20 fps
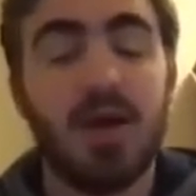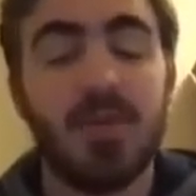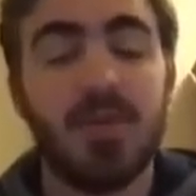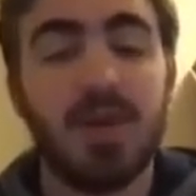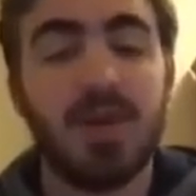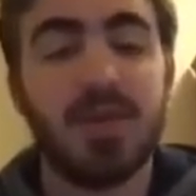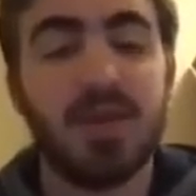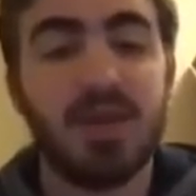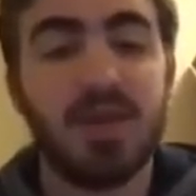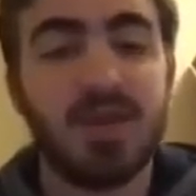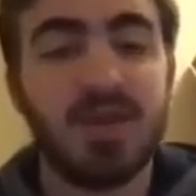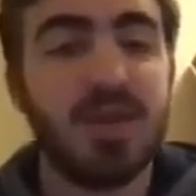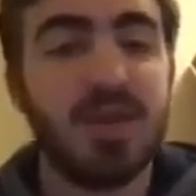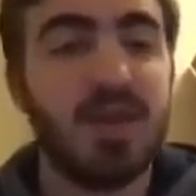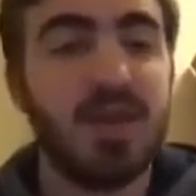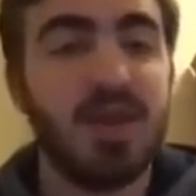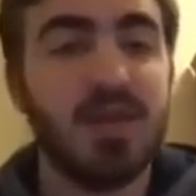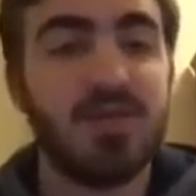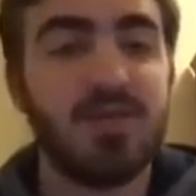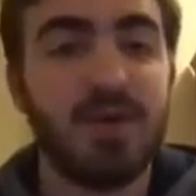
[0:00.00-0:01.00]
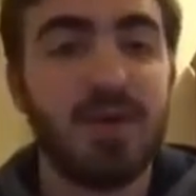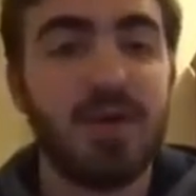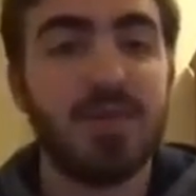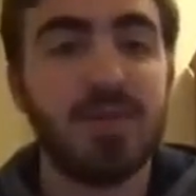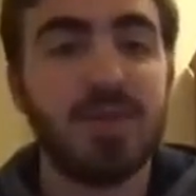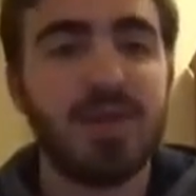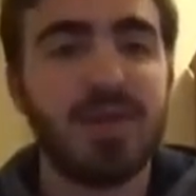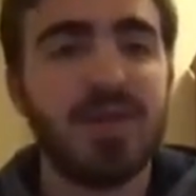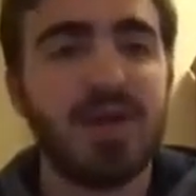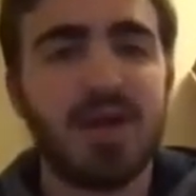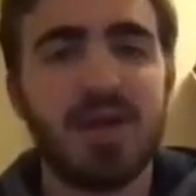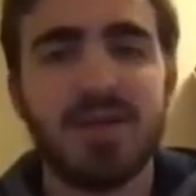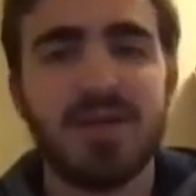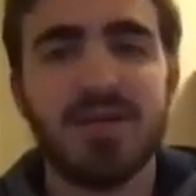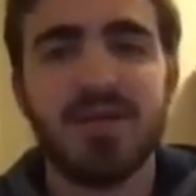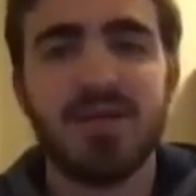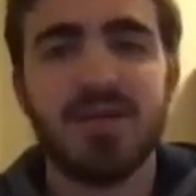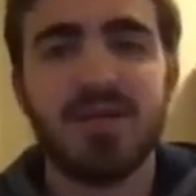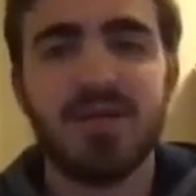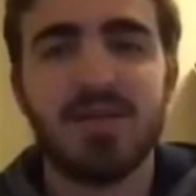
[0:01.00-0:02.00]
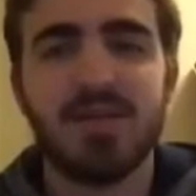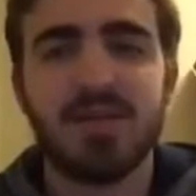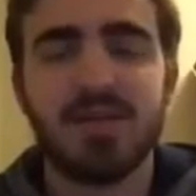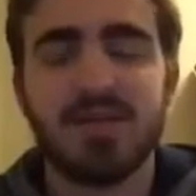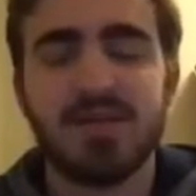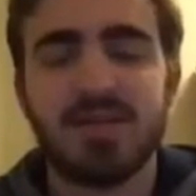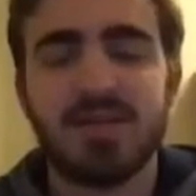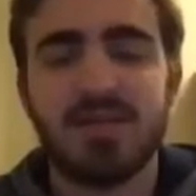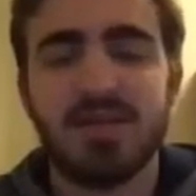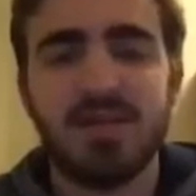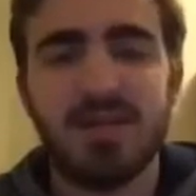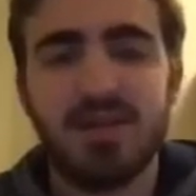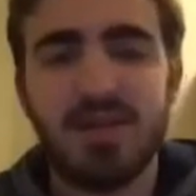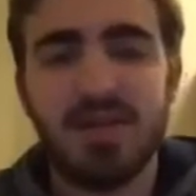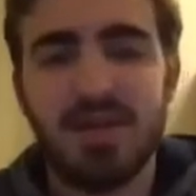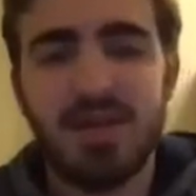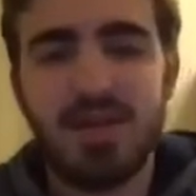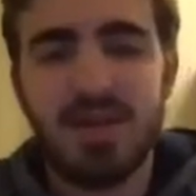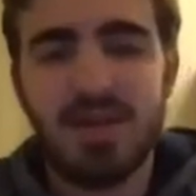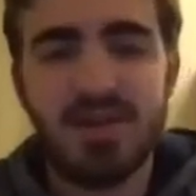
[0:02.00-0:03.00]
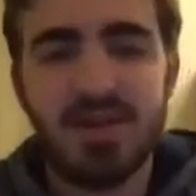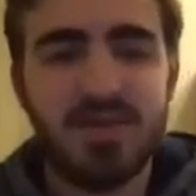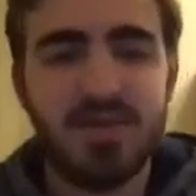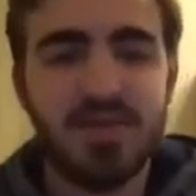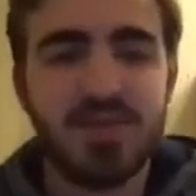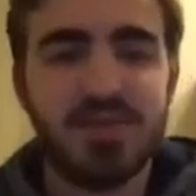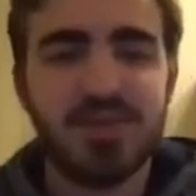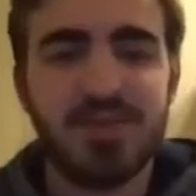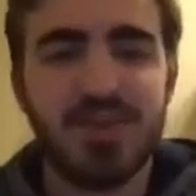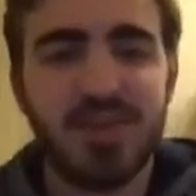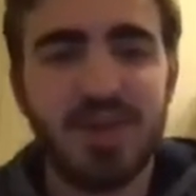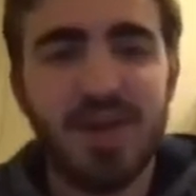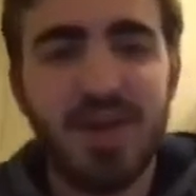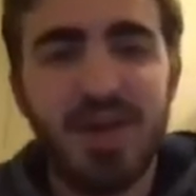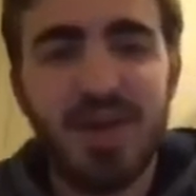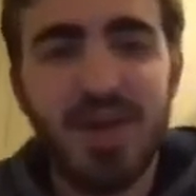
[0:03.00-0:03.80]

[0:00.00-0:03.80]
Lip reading: In the NFL, I mean, not in the division.